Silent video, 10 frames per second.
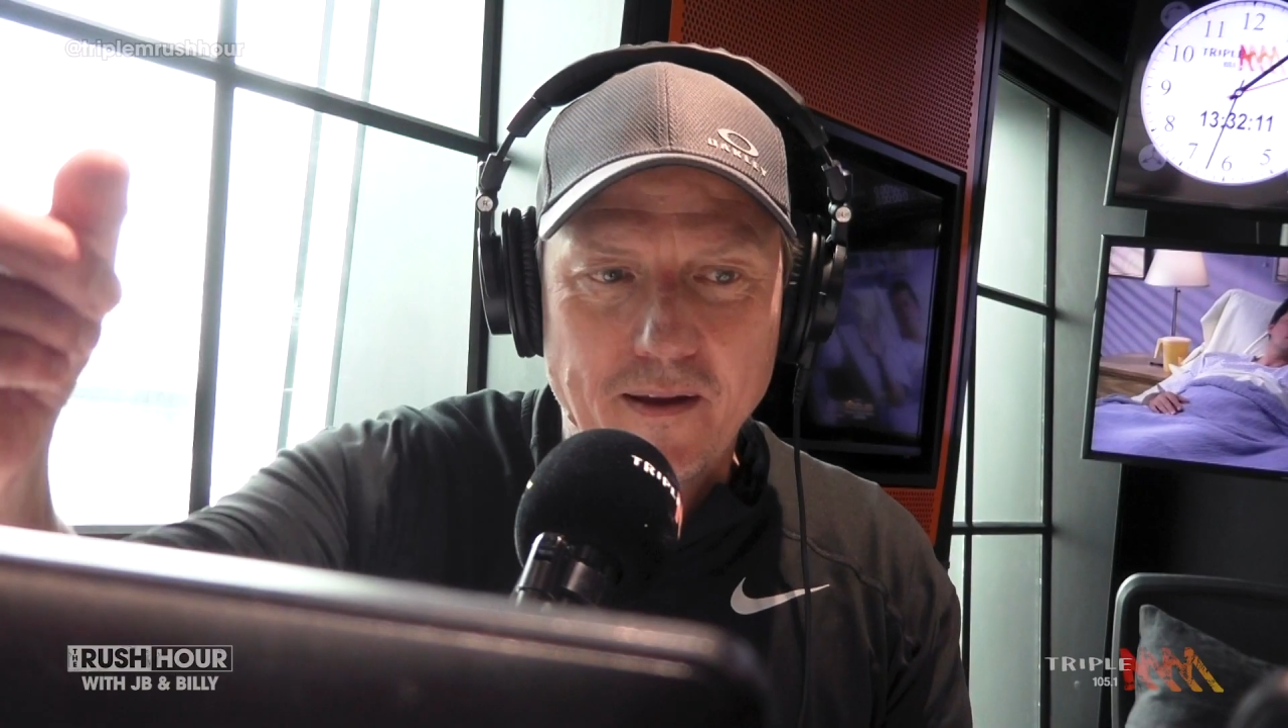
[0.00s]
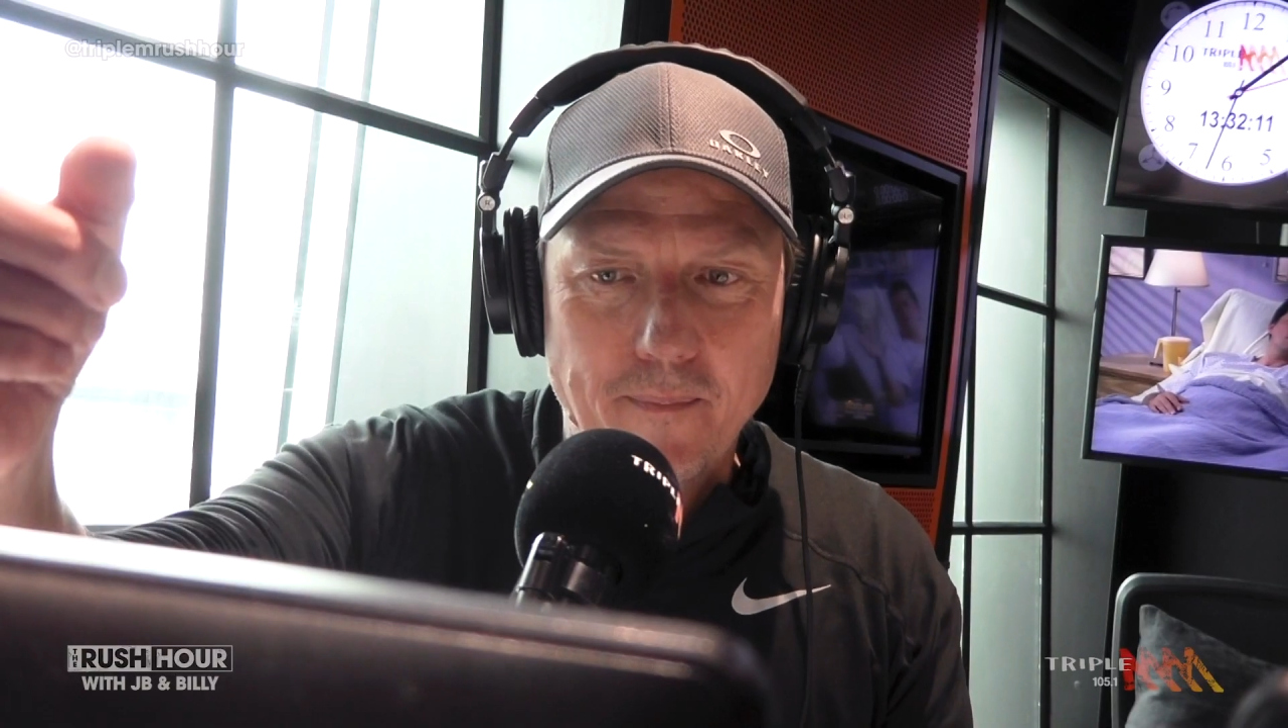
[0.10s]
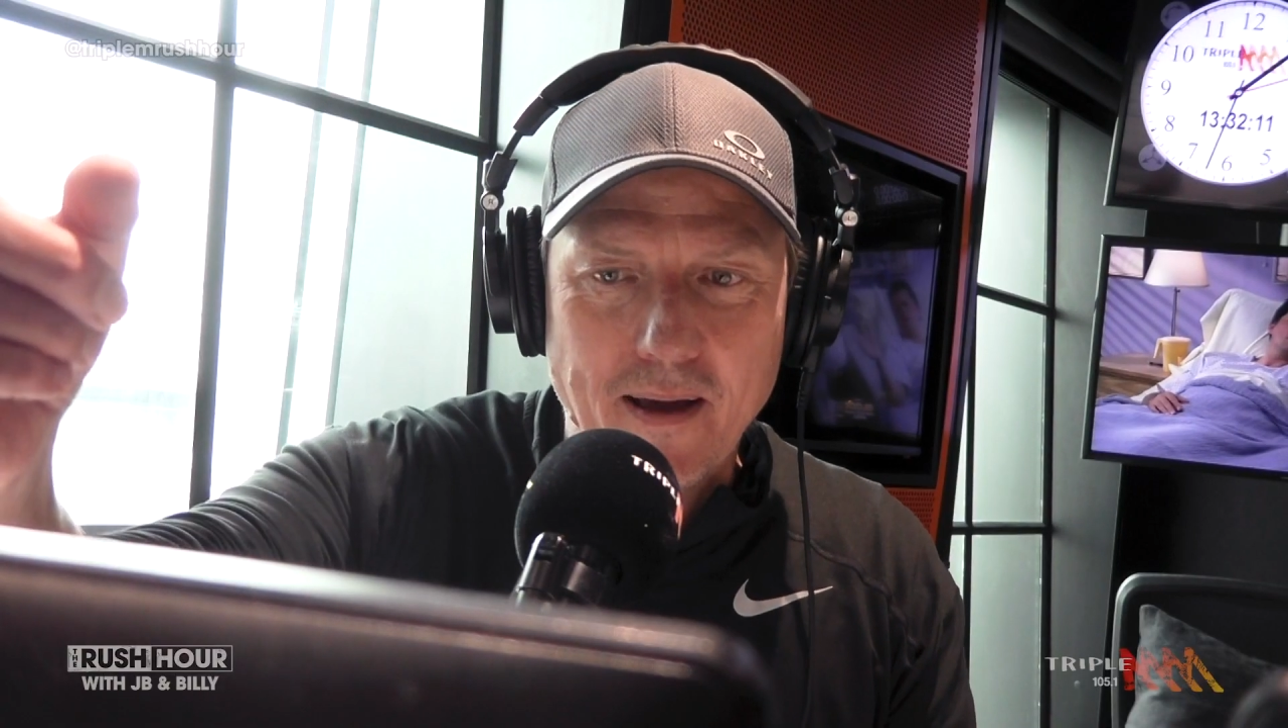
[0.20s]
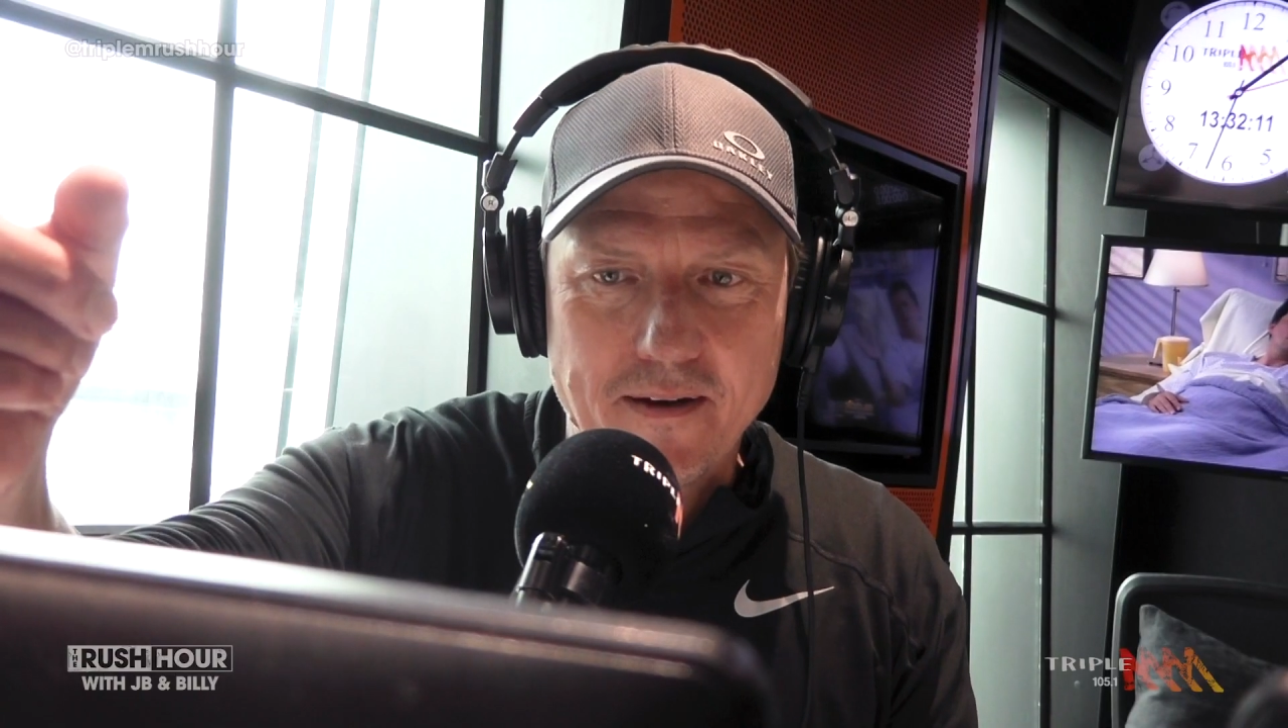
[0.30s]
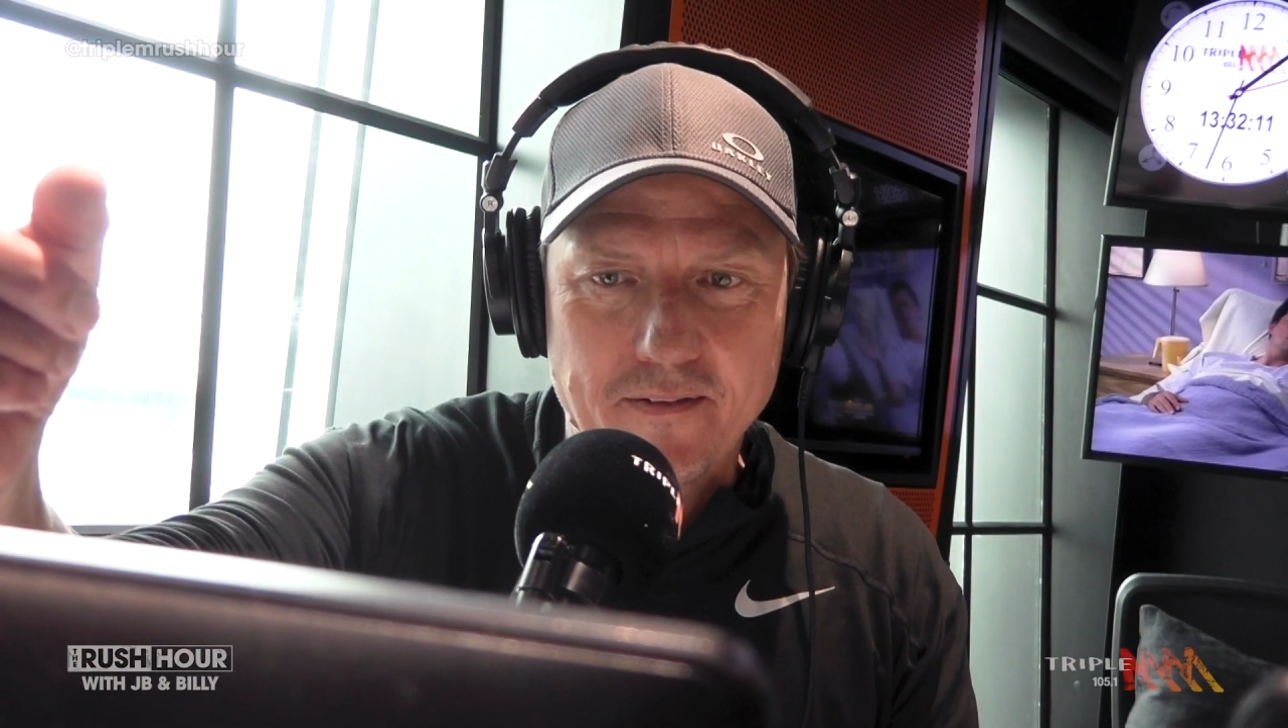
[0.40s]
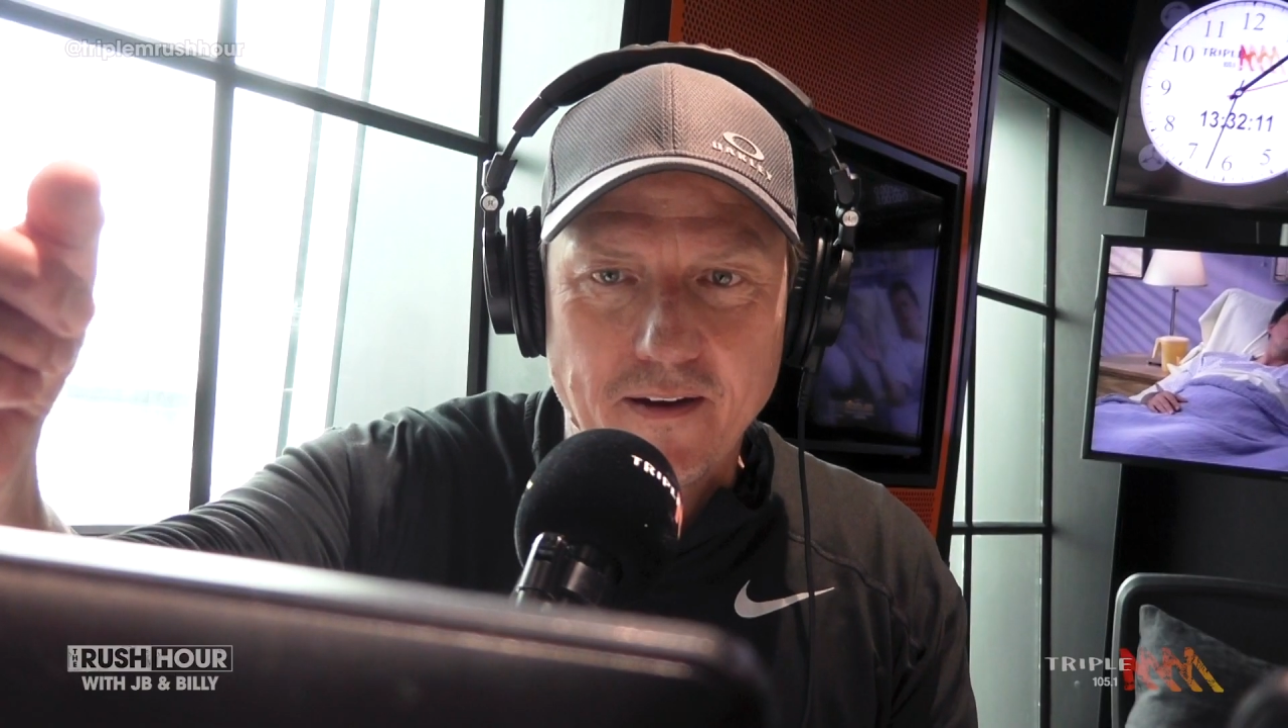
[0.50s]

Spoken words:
about